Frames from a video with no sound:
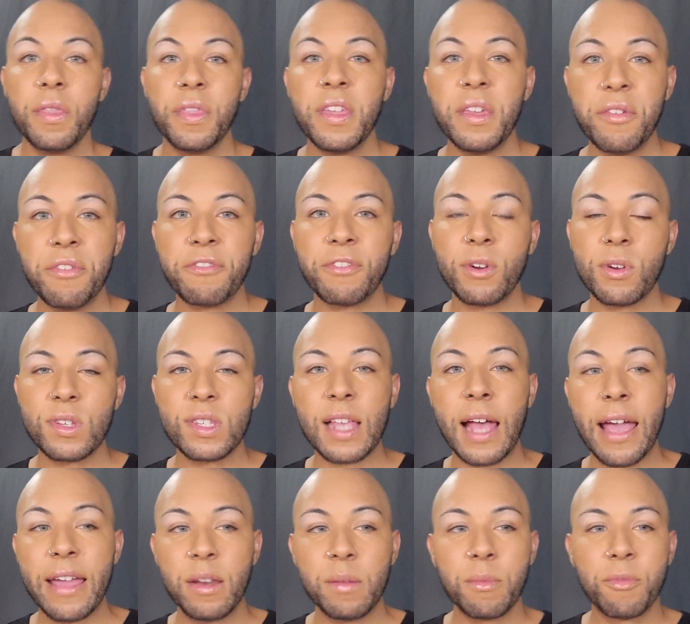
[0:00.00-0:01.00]
The first
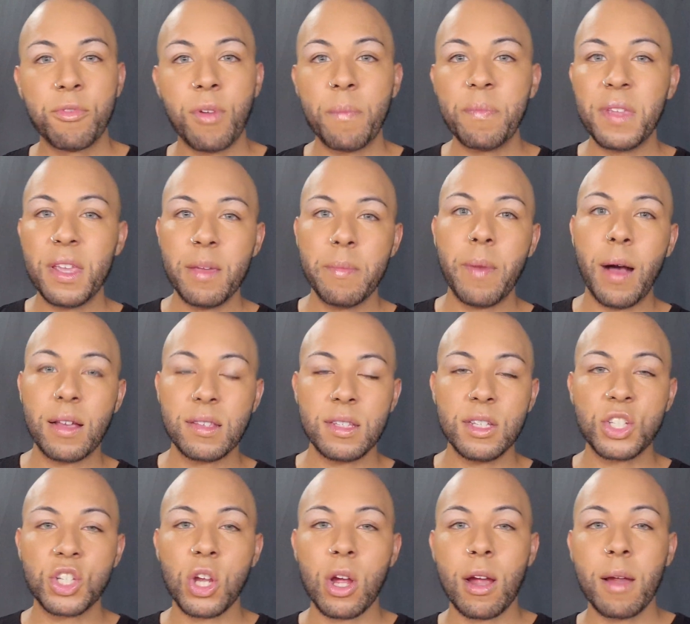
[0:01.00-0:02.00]
item from the
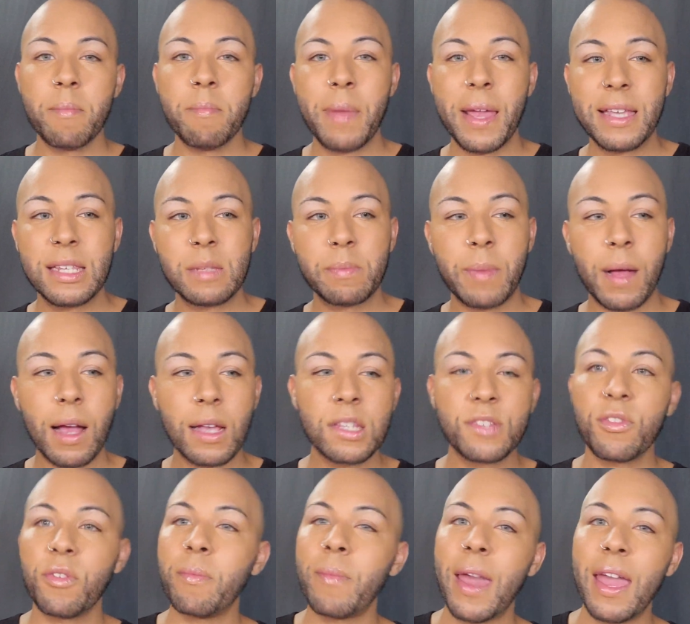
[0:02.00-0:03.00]
BoxyCharm base
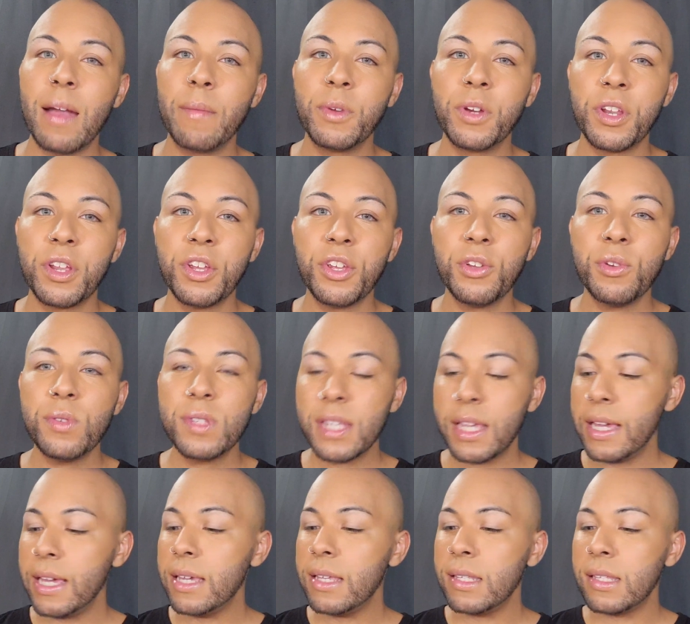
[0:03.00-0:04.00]
box for May I'm going to use
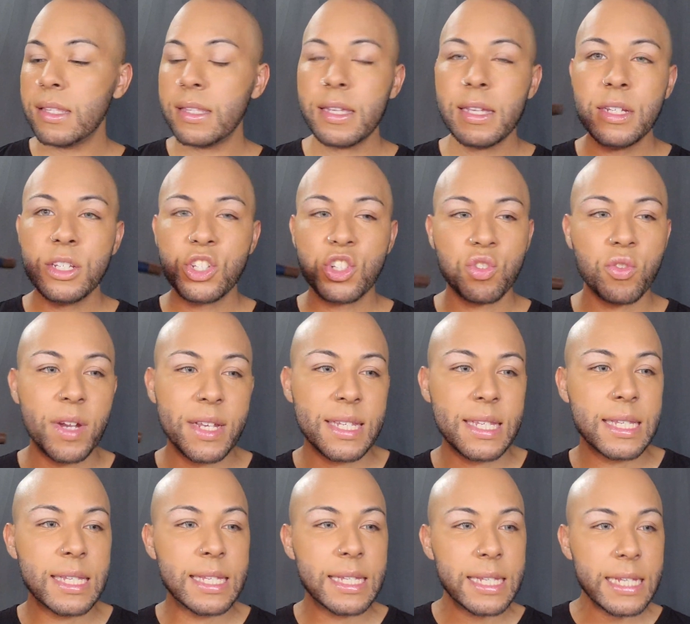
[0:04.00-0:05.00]
is the
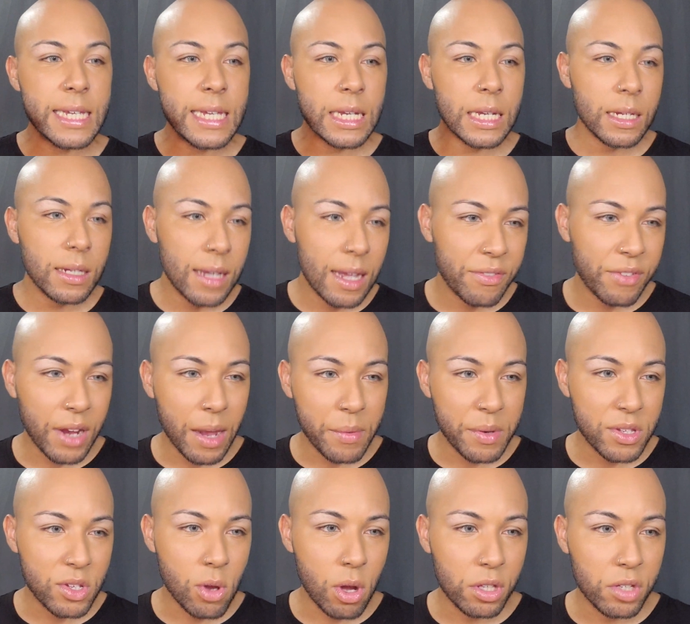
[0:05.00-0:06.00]
Trestique, I forgot
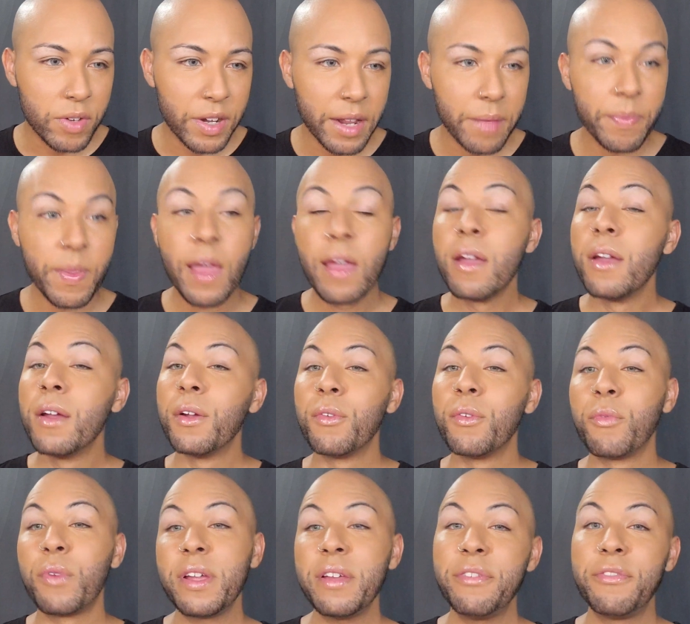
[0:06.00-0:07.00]
what it's called already,
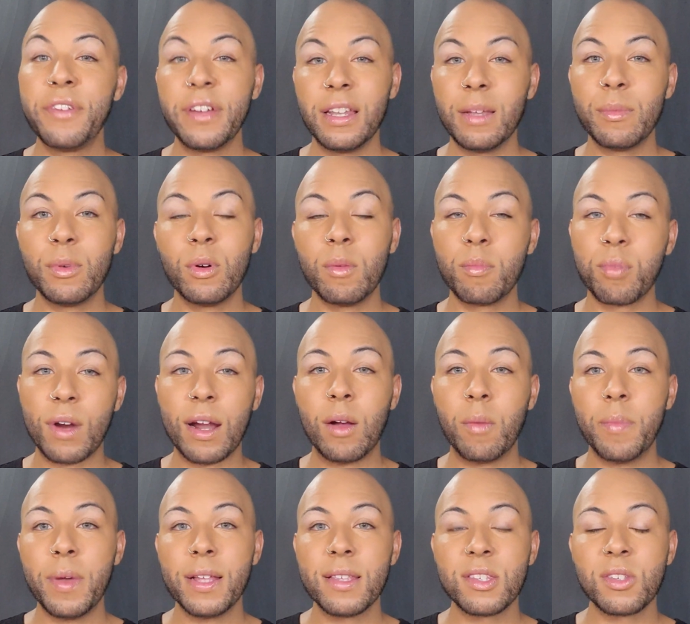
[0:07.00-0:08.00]
refillable brow
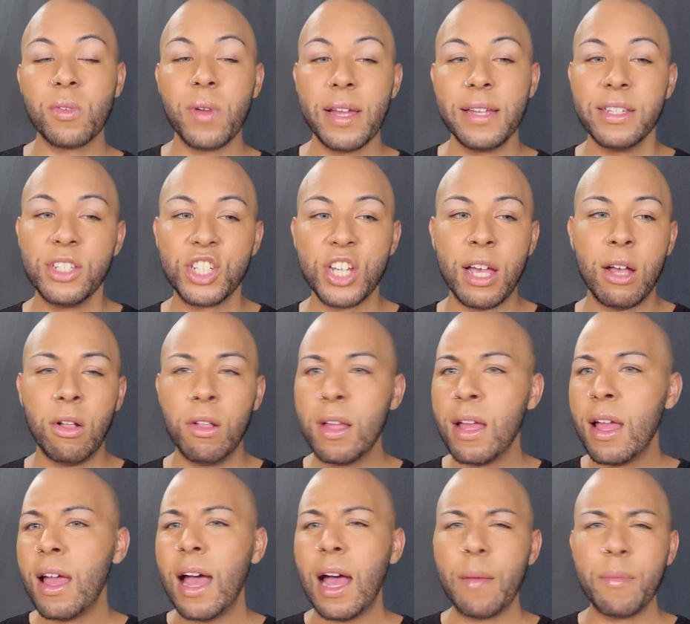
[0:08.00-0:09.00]
pencil and gel.
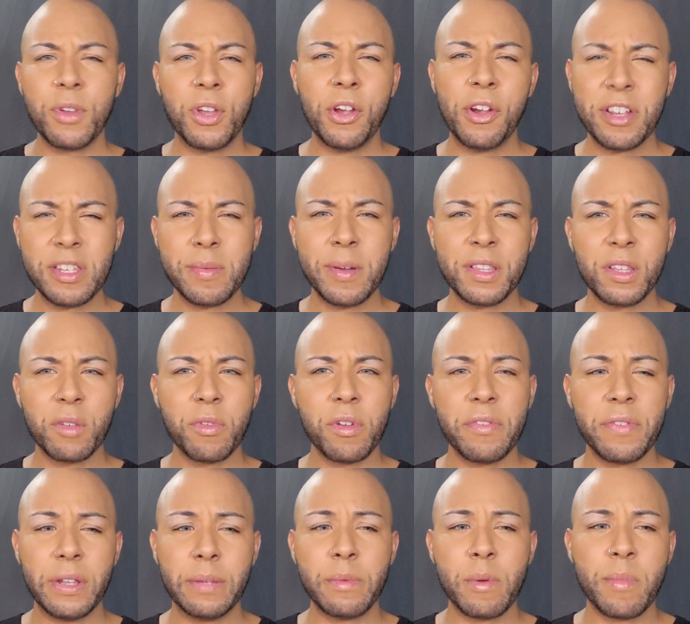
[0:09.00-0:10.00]
I'm curious about the
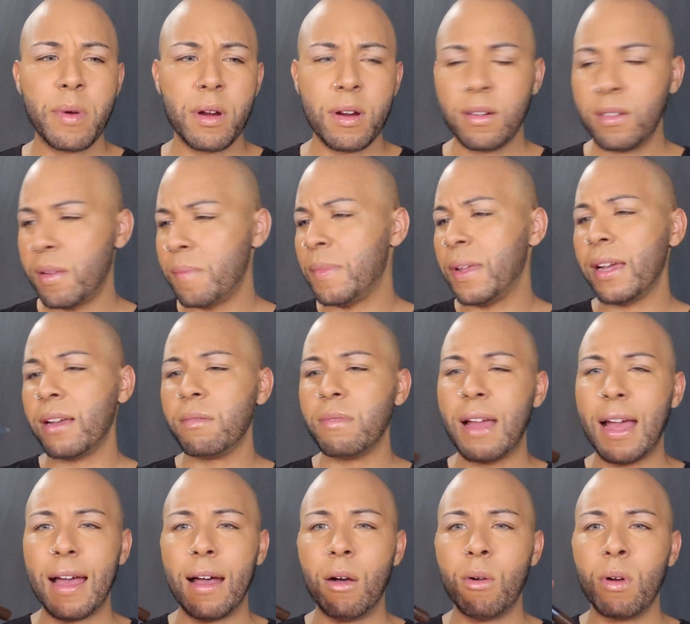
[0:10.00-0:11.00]
refillable part. I'm like,
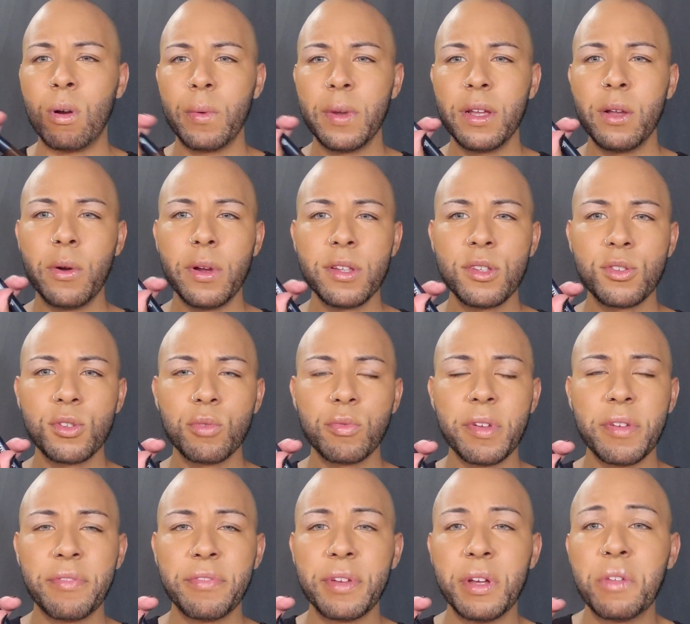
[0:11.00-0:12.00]
how are we going to
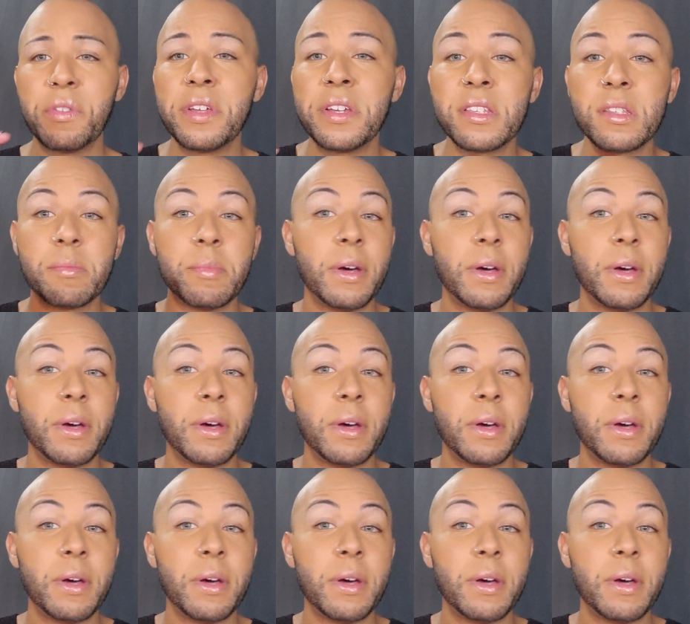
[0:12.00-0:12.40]
refill this?